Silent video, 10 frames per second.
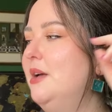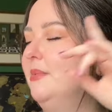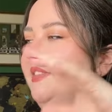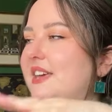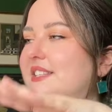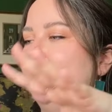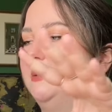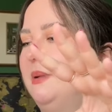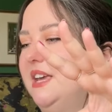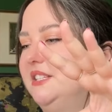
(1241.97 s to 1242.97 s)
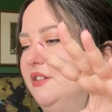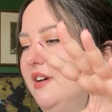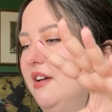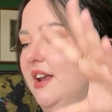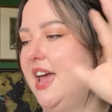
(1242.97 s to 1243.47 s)
But this is based
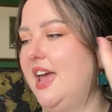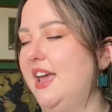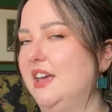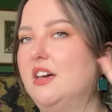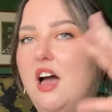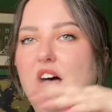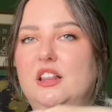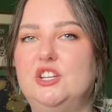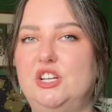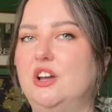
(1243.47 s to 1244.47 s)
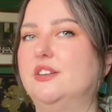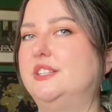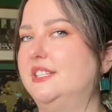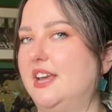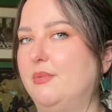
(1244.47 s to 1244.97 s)
around a girl and she goes
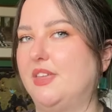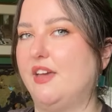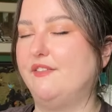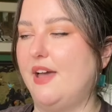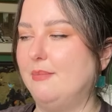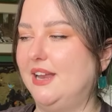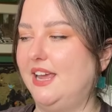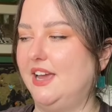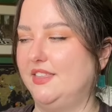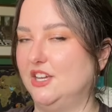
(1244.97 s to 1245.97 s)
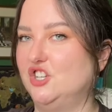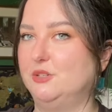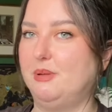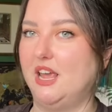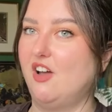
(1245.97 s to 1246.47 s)
to stay with a family. I think she's
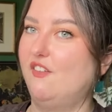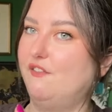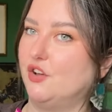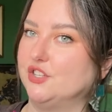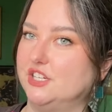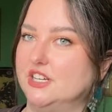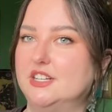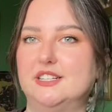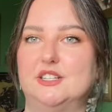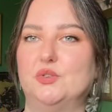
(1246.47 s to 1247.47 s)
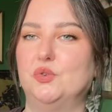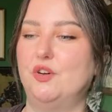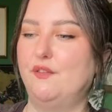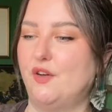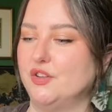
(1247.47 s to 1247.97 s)
being fostered because it's called
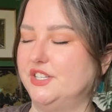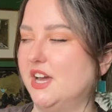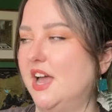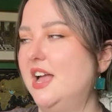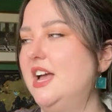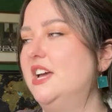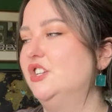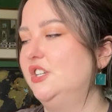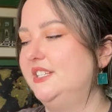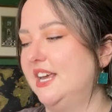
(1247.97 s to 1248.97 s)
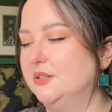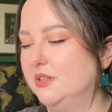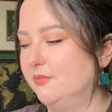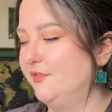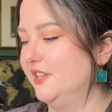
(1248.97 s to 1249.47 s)
Foster. She stays with
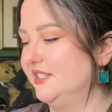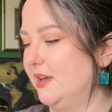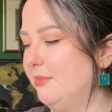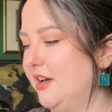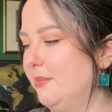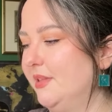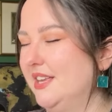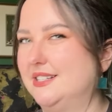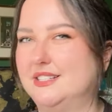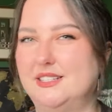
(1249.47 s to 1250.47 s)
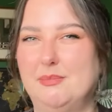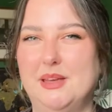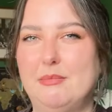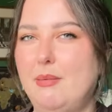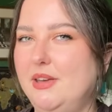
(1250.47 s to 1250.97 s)
them for the summer, but there's
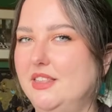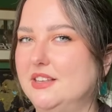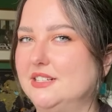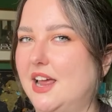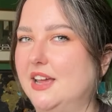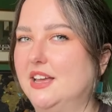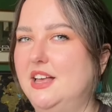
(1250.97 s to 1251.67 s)
something maybe that's like